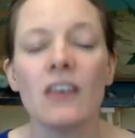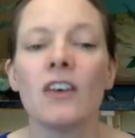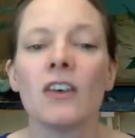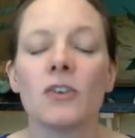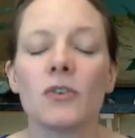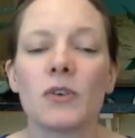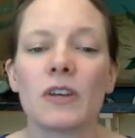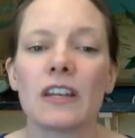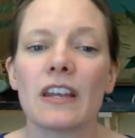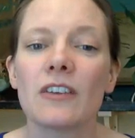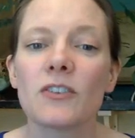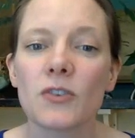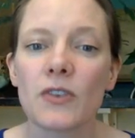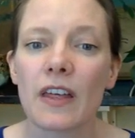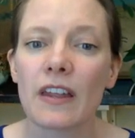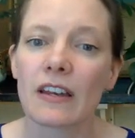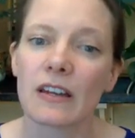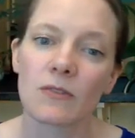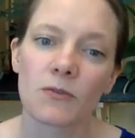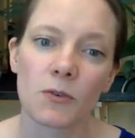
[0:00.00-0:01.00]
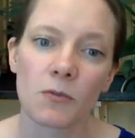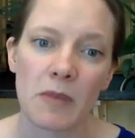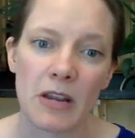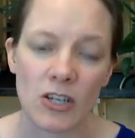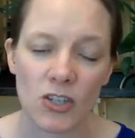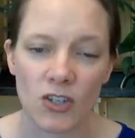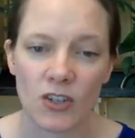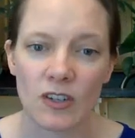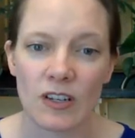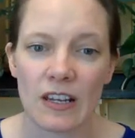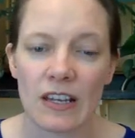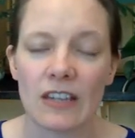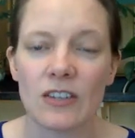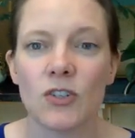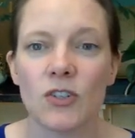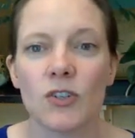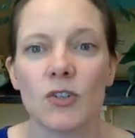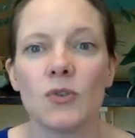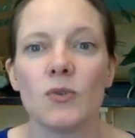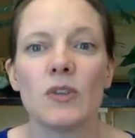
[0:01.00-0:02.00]
you can enter that information
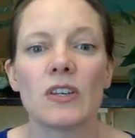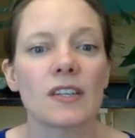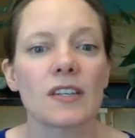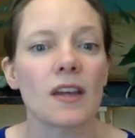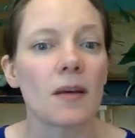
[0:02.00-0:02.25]
into this